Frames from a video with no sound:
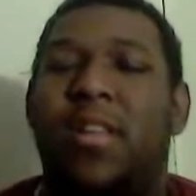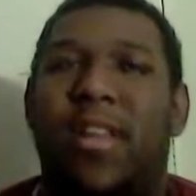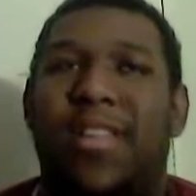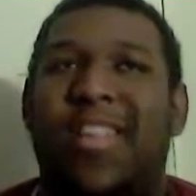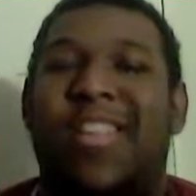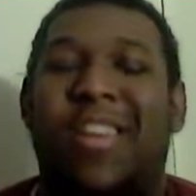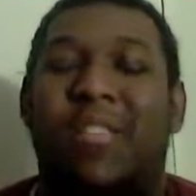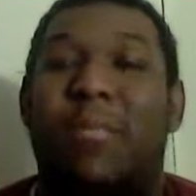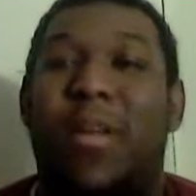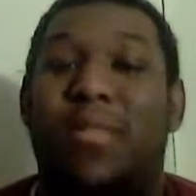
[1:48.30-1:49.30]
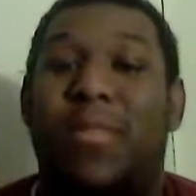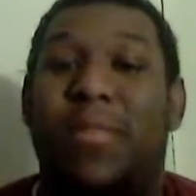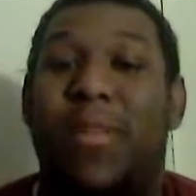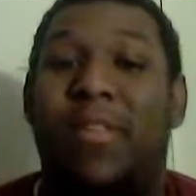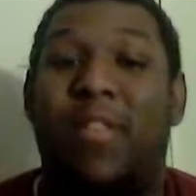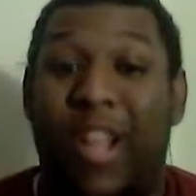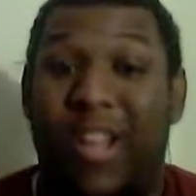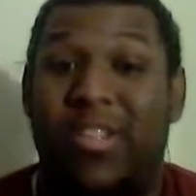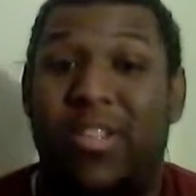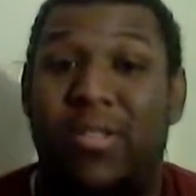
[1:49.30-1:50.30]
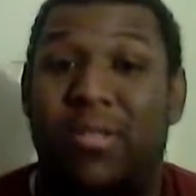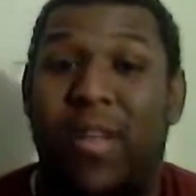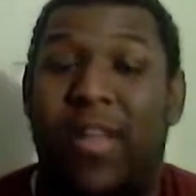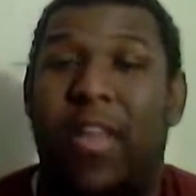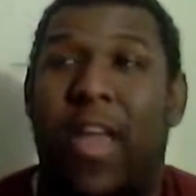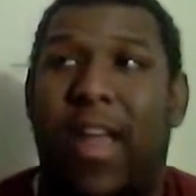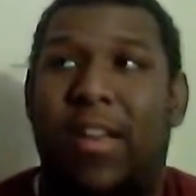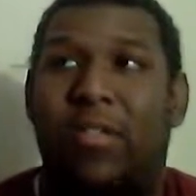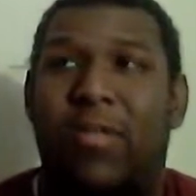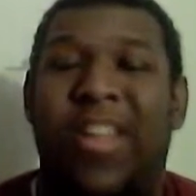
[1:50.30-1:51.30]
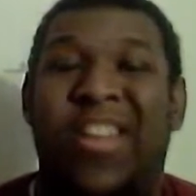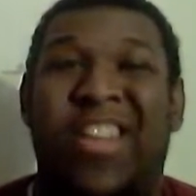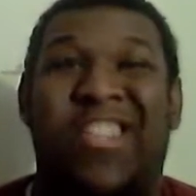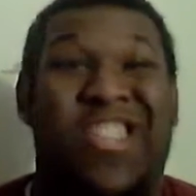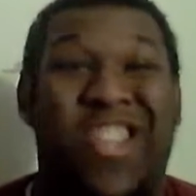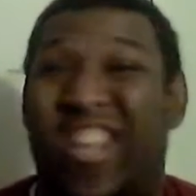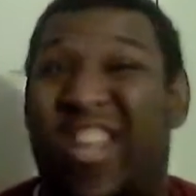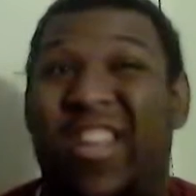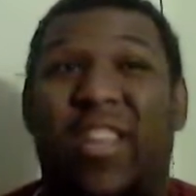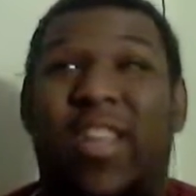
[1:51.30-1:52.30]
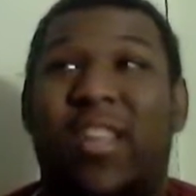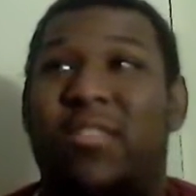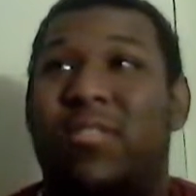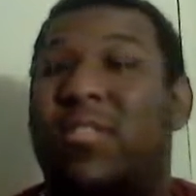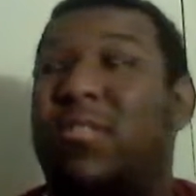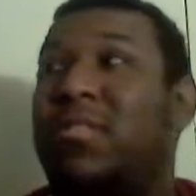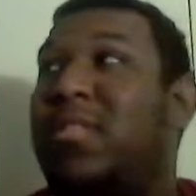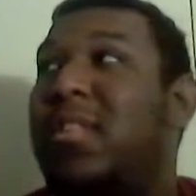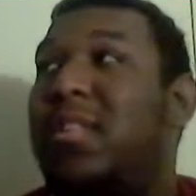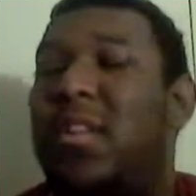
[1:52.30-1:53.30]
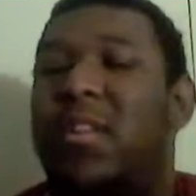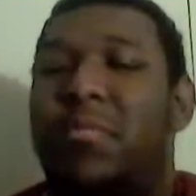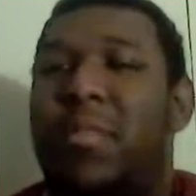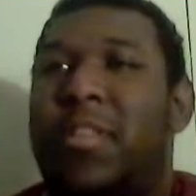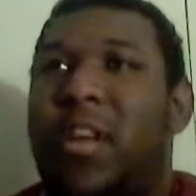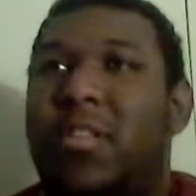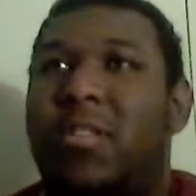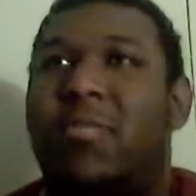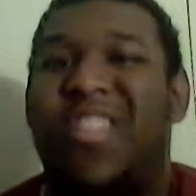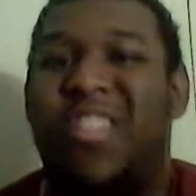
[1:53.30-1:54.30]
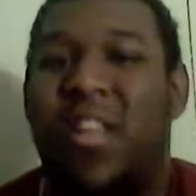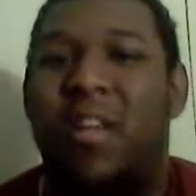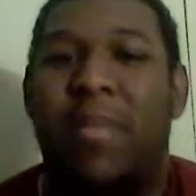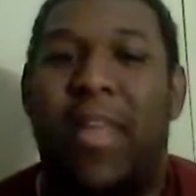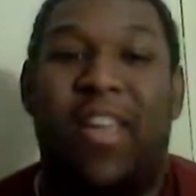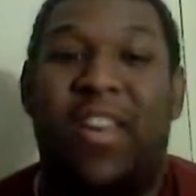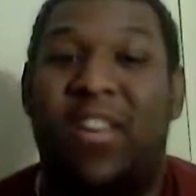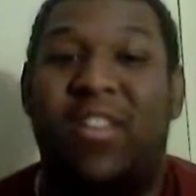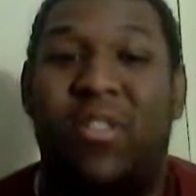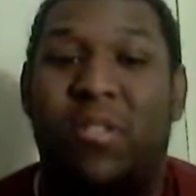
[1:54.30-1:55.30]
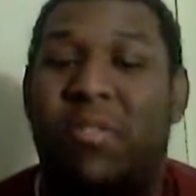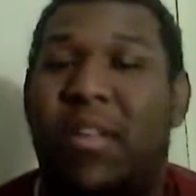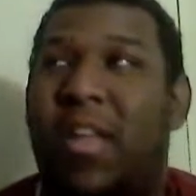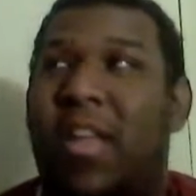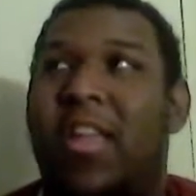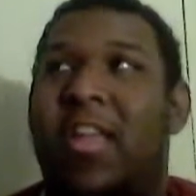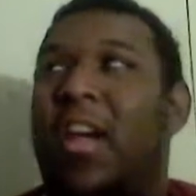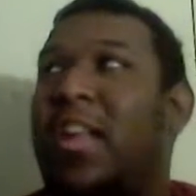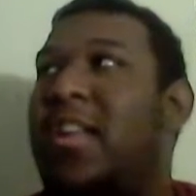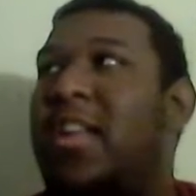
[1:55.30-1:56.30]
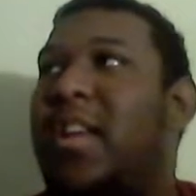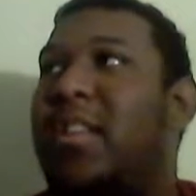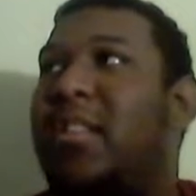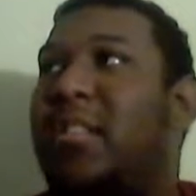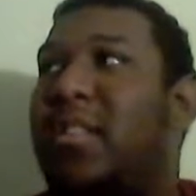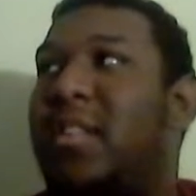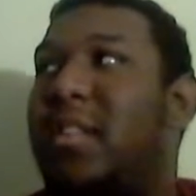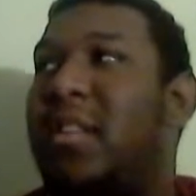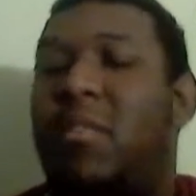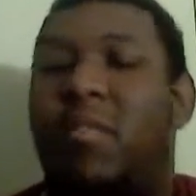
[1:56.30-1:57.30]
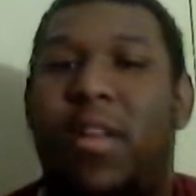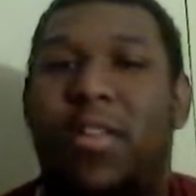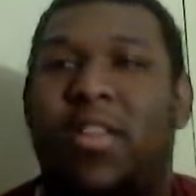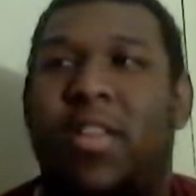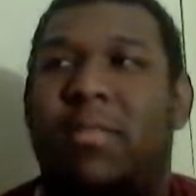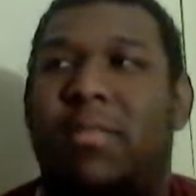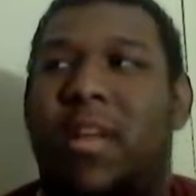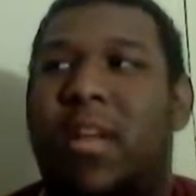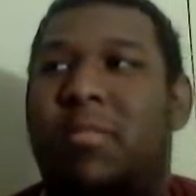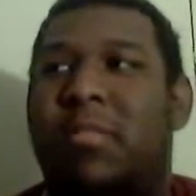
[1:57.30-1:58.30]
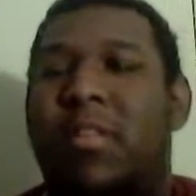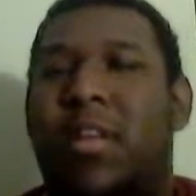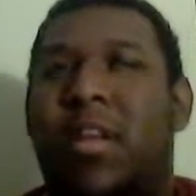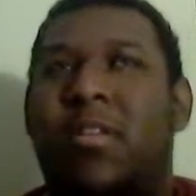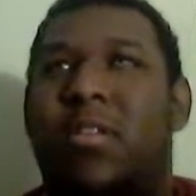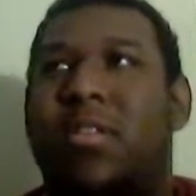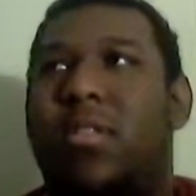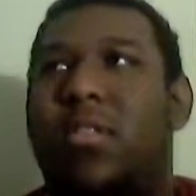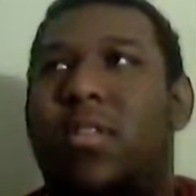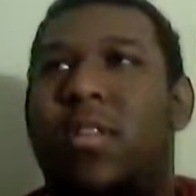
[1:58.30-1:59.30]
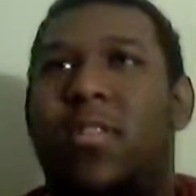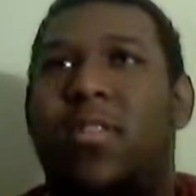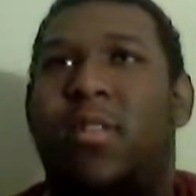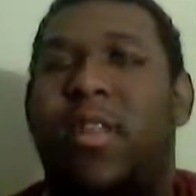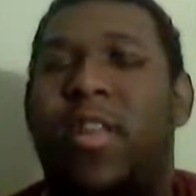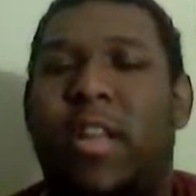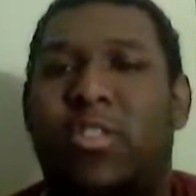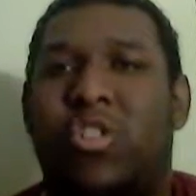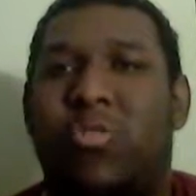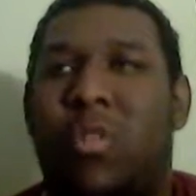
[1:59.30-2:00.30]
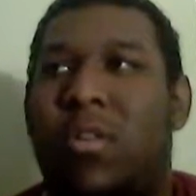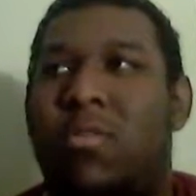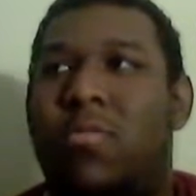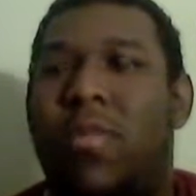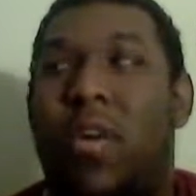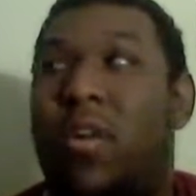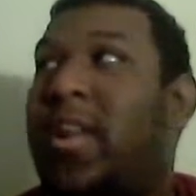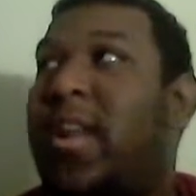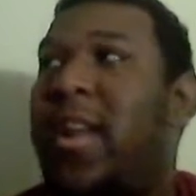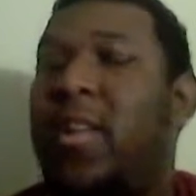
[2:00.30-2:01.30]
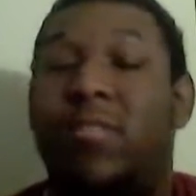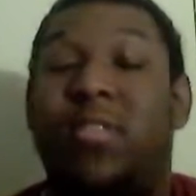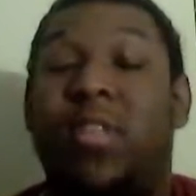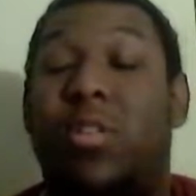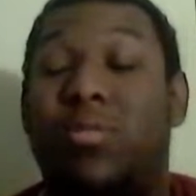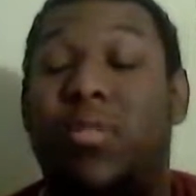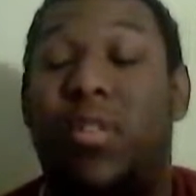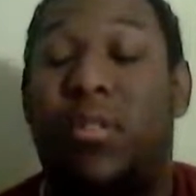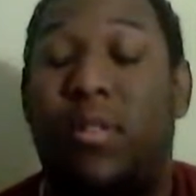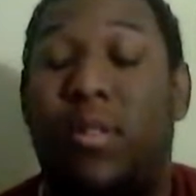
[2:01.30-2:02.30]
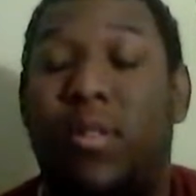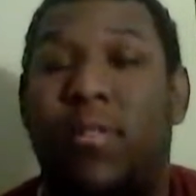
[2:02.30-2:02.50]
He kind of reminds me a bit of Danzo, the way he acted, the way he did sneaky things, you know. But Danzo was a scumbag and he deserved what he got in the end. And while at the same time, so he had to struggle with all he had. He was the loser